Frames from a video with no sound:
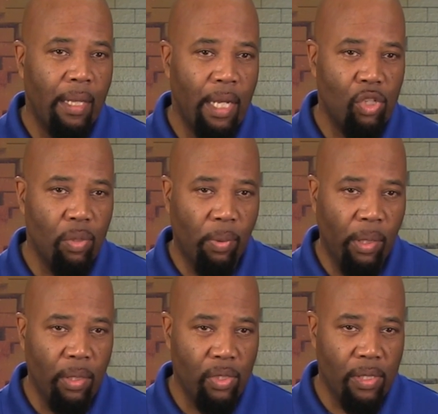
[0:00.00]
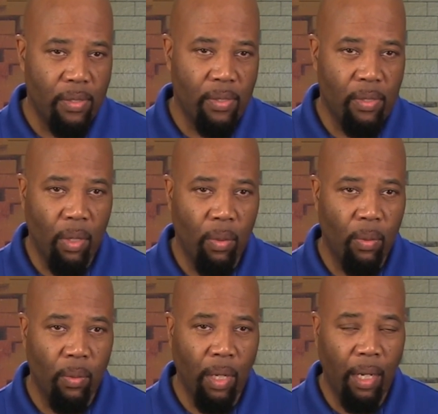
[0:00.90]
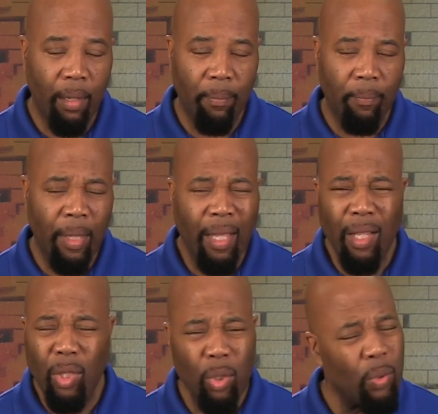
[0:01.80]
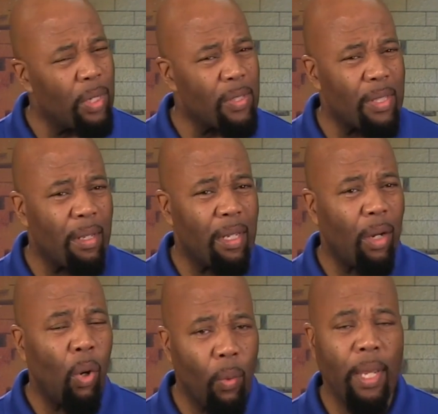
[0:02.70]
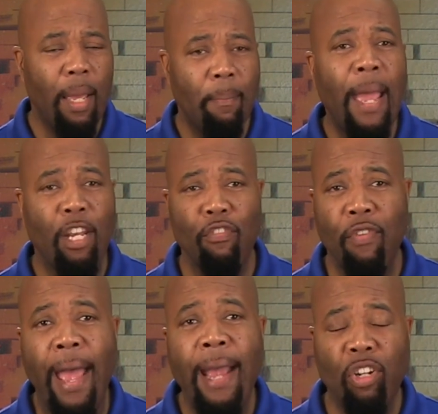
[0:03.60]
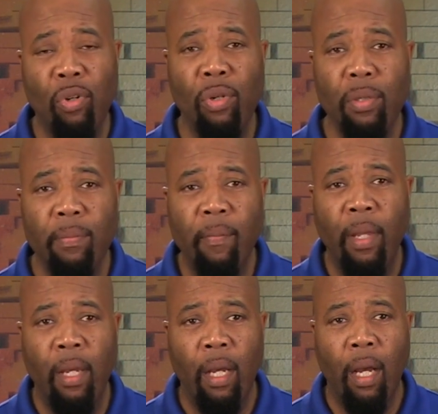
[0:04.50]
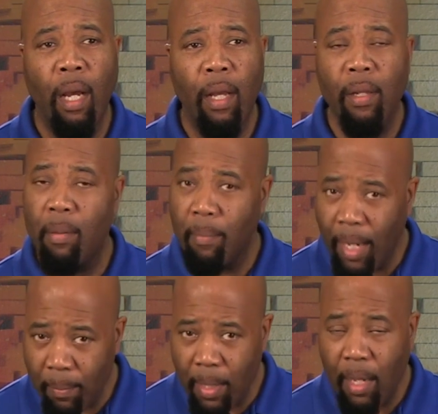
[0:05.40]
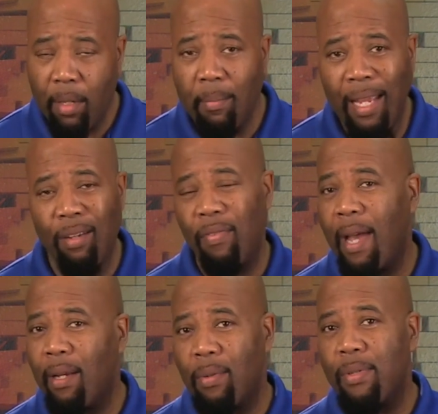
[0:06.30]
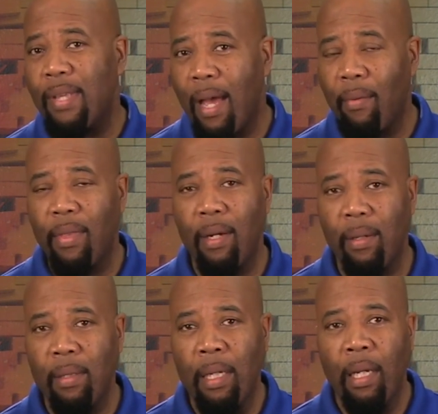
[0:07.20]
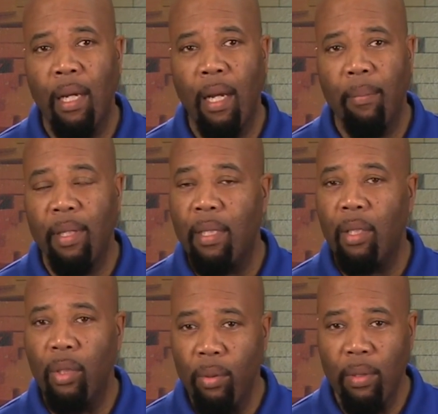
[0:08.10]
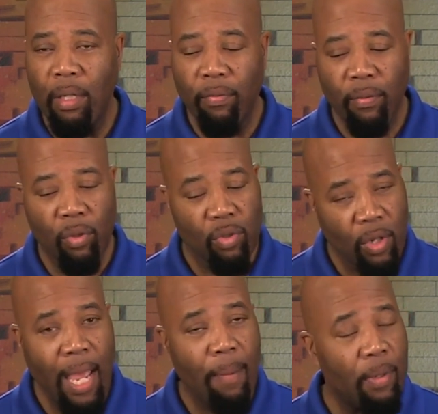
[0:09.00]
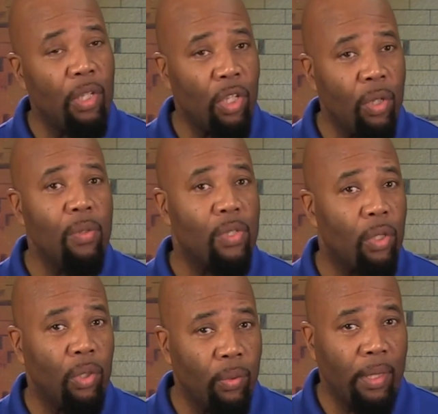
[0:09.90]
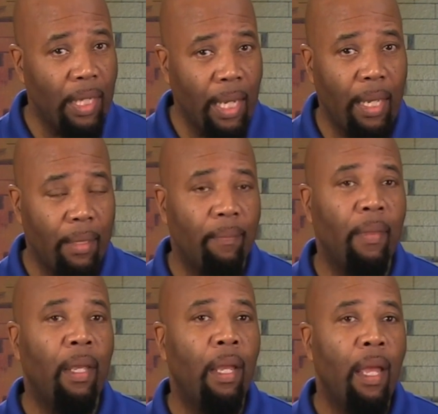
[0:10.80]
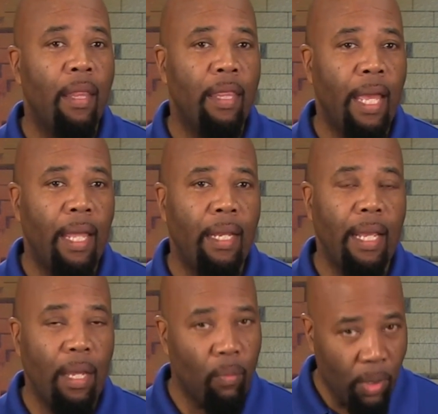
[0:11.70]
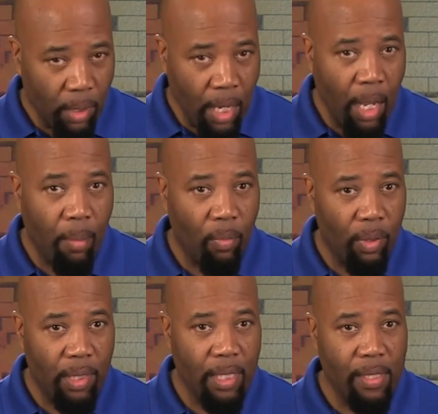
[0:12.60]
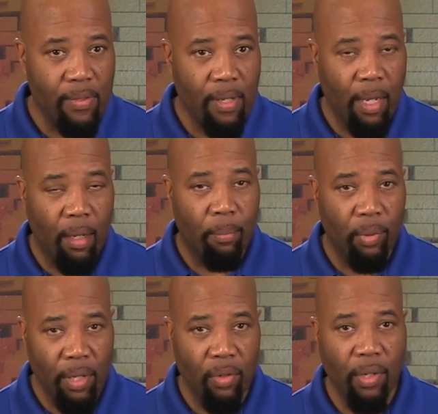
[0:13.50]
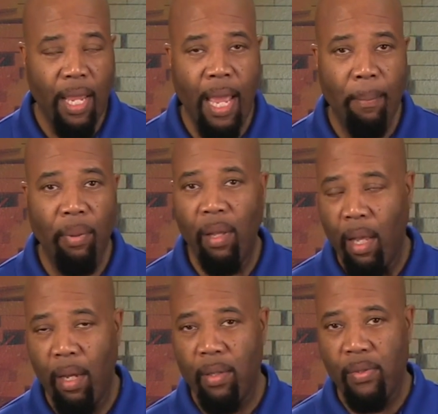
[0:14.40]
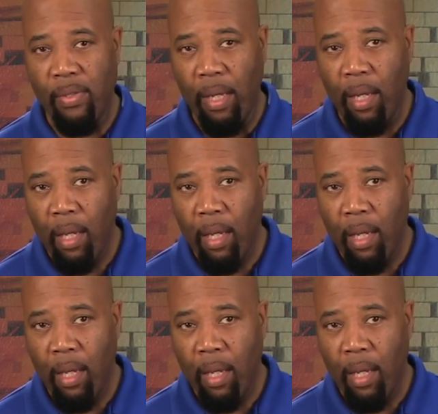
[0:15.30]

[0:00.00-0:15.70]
that you purchase. So Luke is the OEM manufacturer. There may be other manufacturers out there, but the Luke, if you happen to use the Luke kit, then it will come with these breather cap plugs.